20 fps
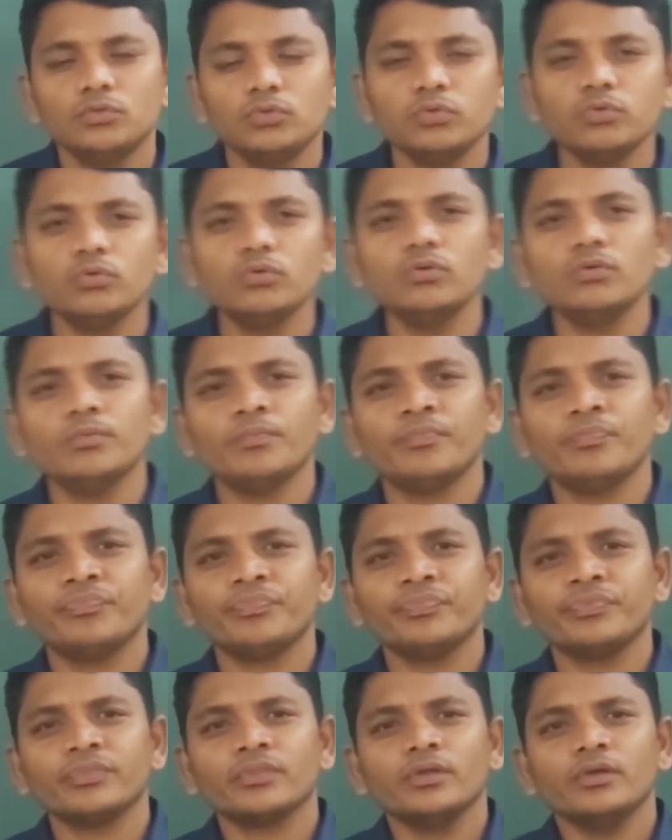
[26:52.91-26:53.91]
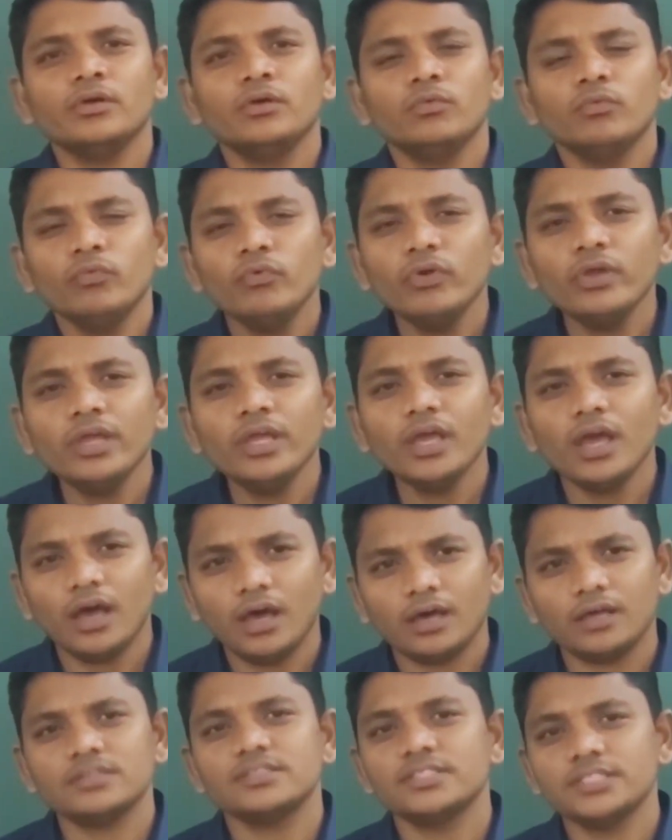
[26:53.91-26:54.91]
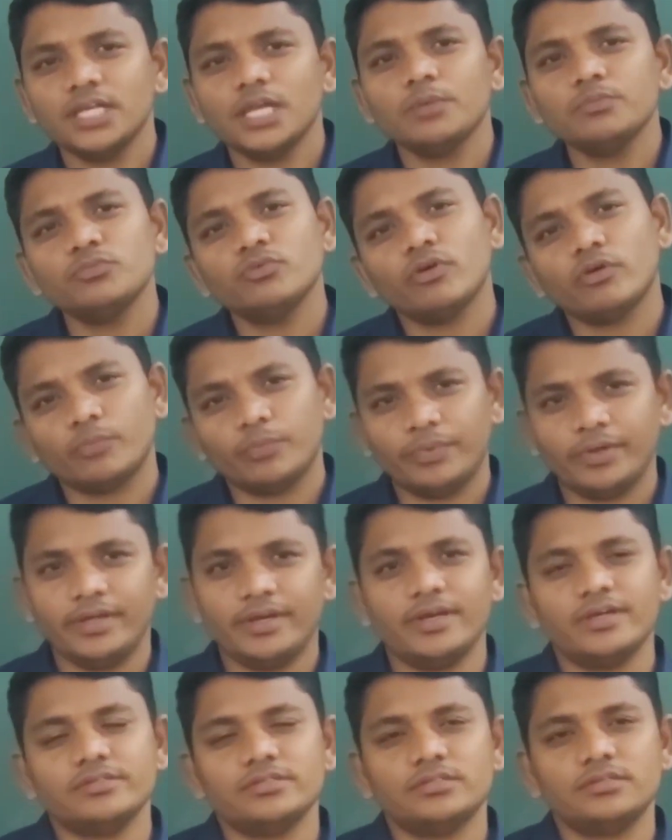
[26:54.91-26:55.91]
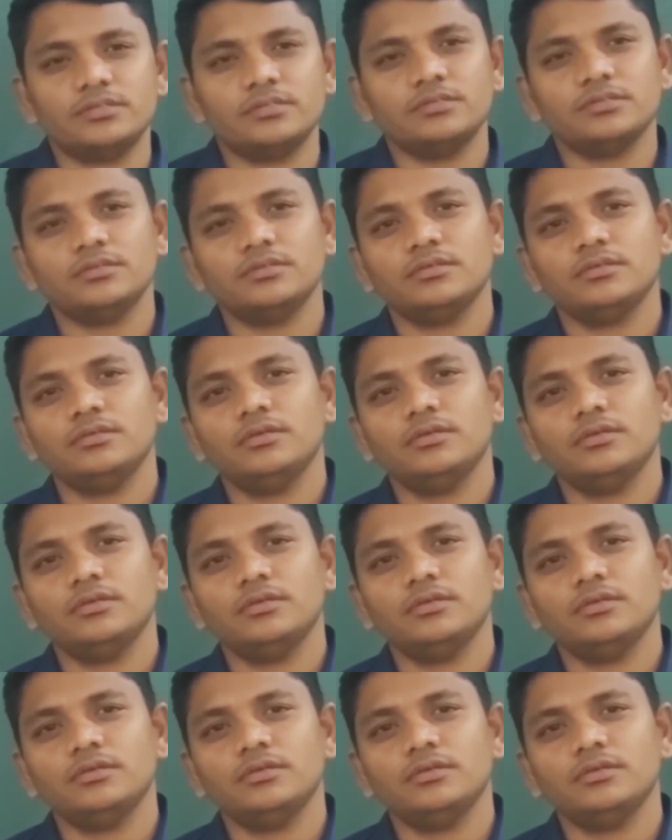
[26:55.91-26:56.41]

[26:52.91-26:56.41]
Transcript: to we are same to our parents.